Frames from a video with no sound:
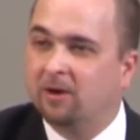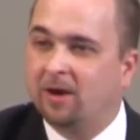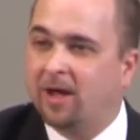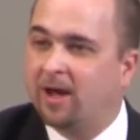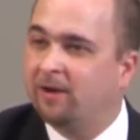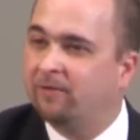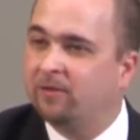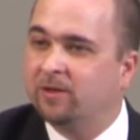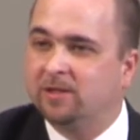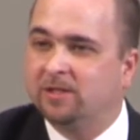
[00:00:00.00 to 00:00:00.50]

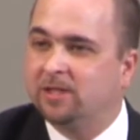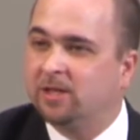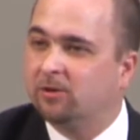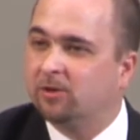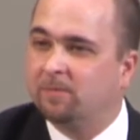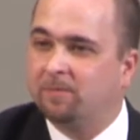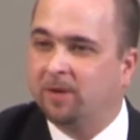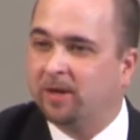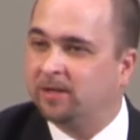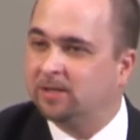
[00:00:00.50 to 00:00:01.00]
life and the
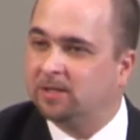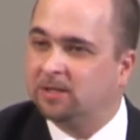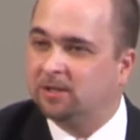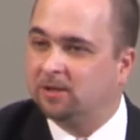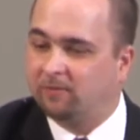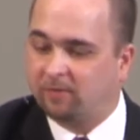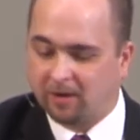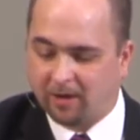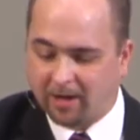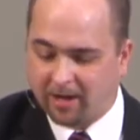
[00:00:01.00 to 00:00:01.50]
secret places
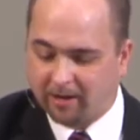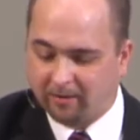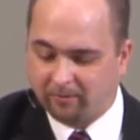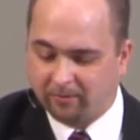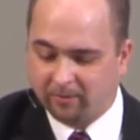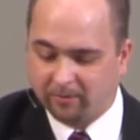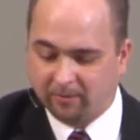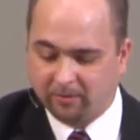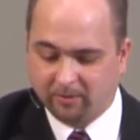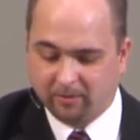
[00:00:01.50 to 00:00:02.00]
of your life.